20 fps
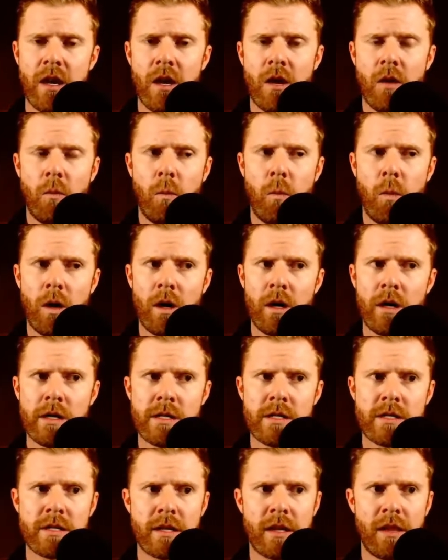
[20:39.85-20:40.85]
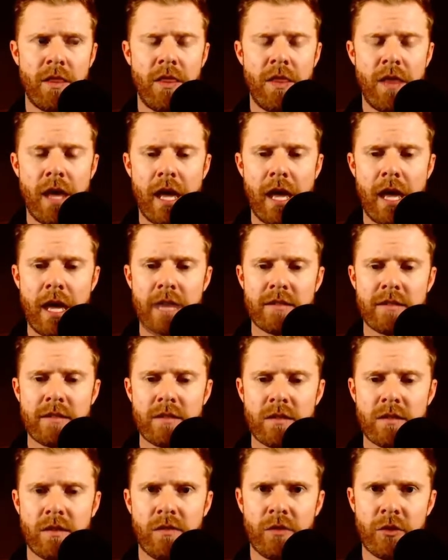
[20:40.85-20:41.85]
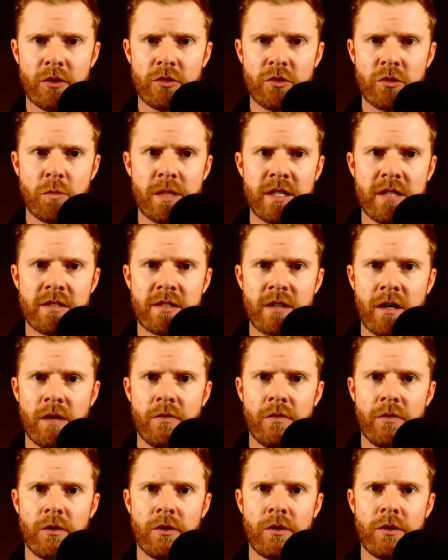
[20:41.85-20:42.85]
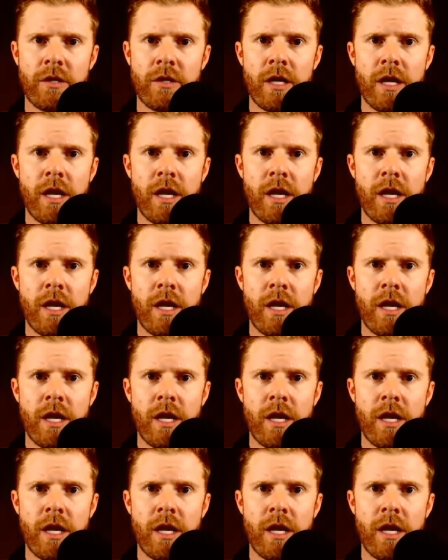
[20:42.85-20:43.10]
was that first we discovered